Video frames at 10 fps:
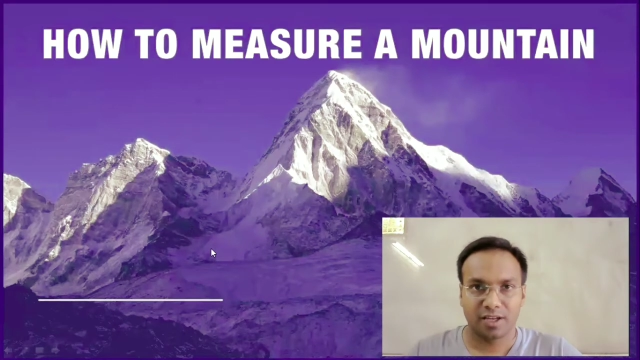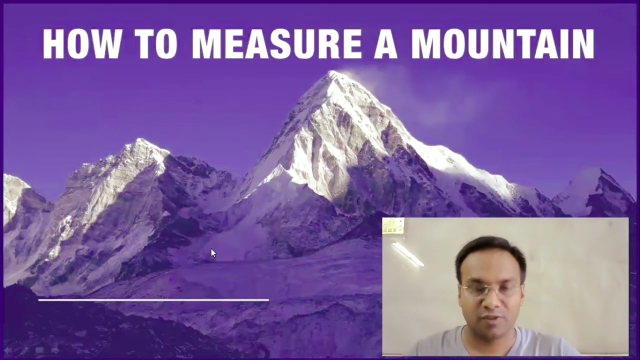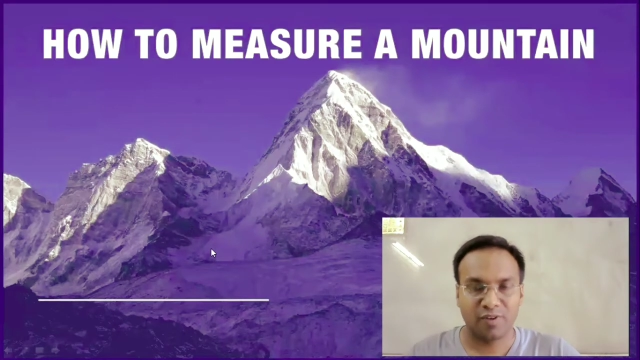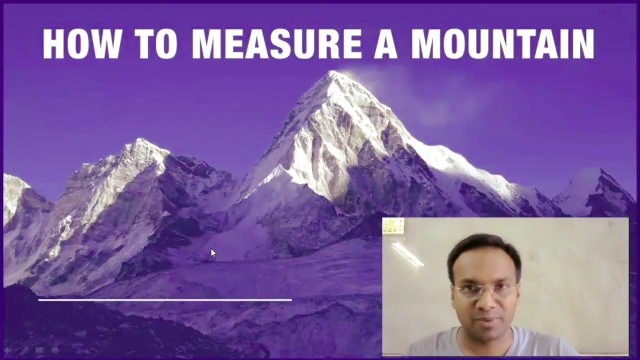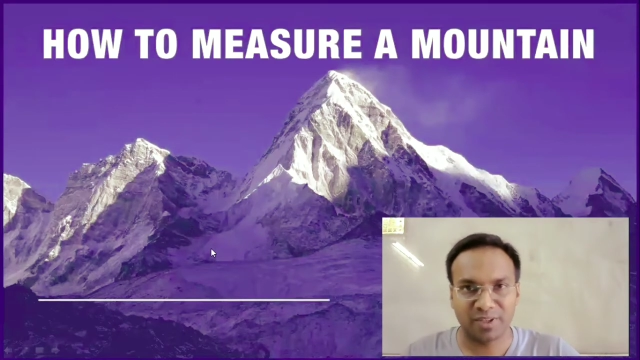
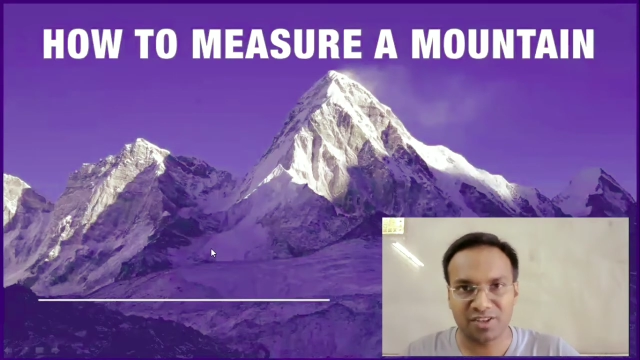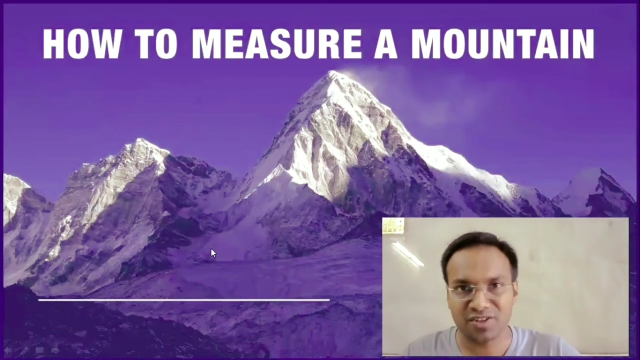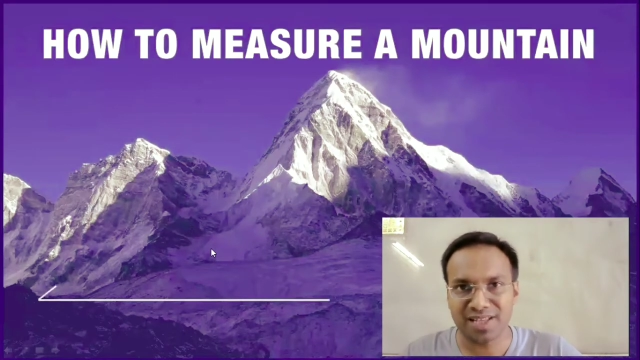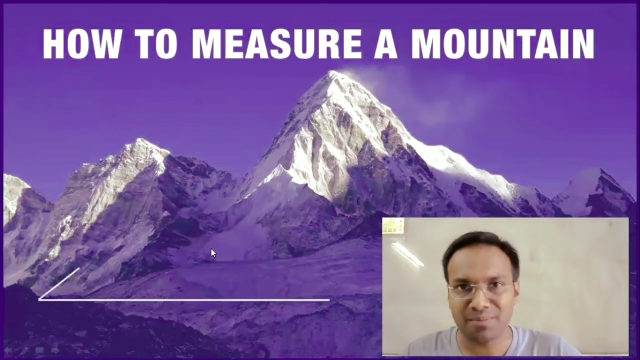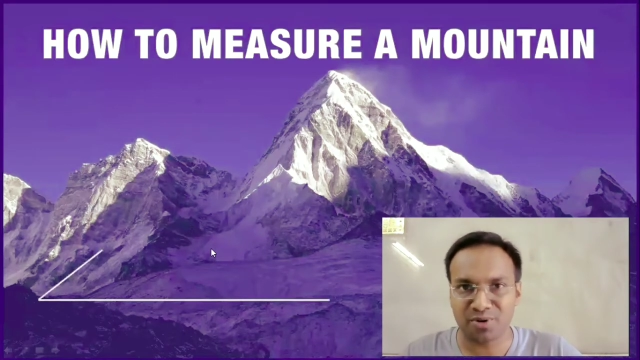if I'm
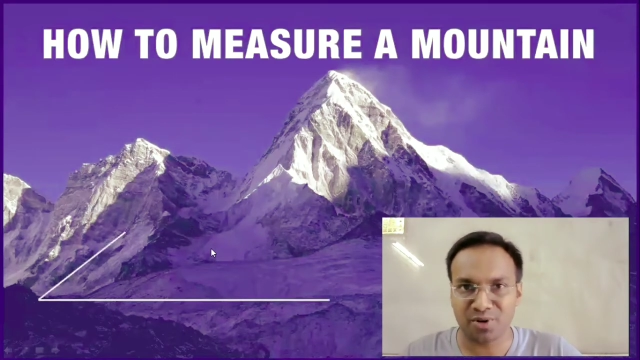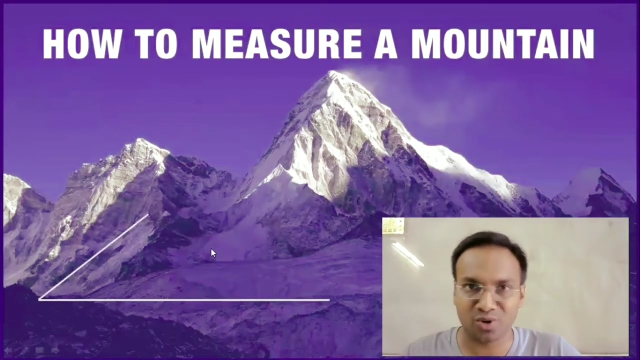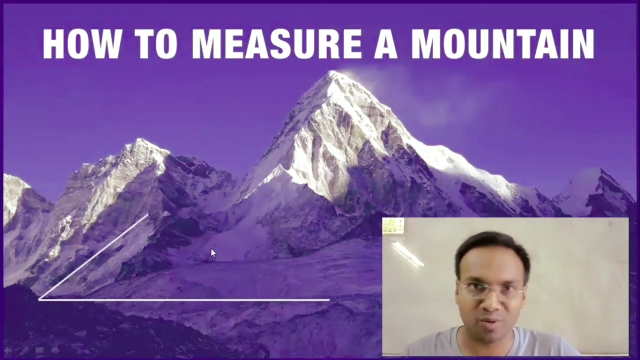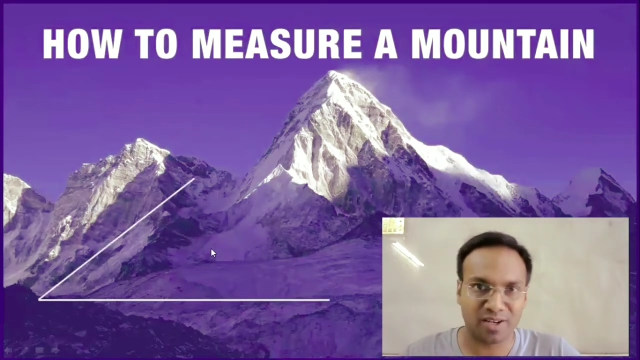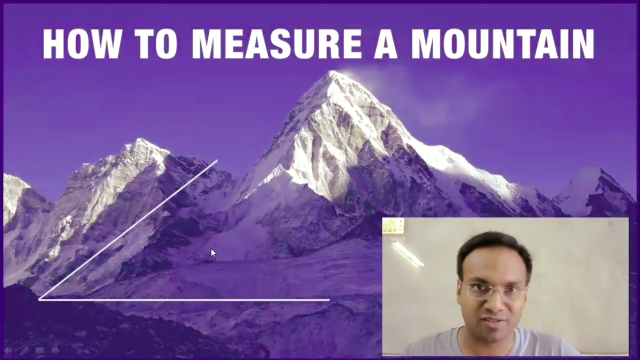teaching them
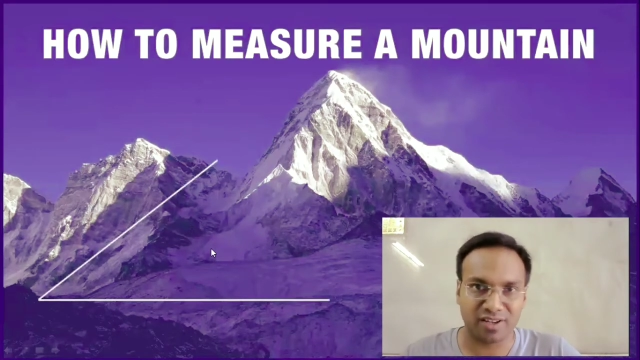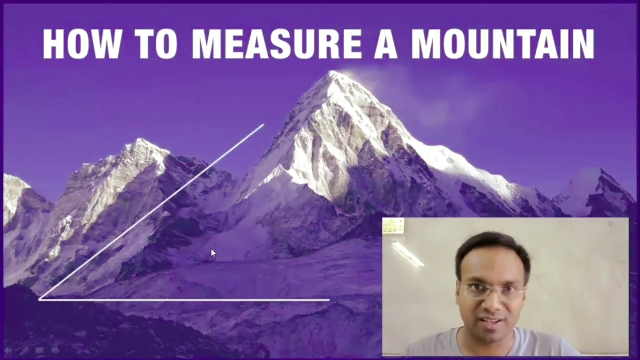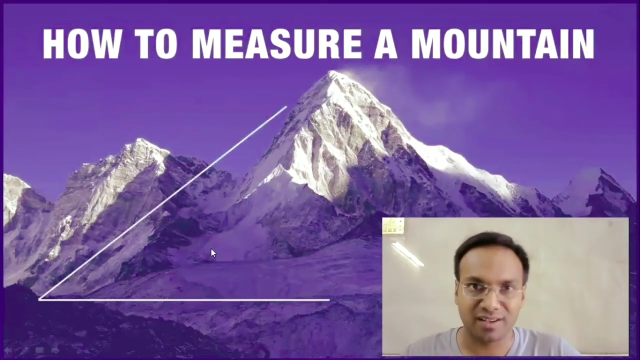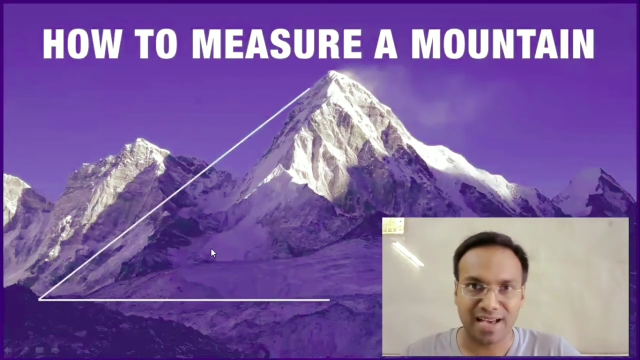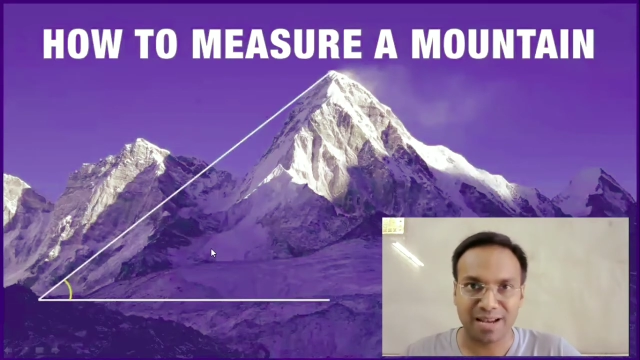trigonometry,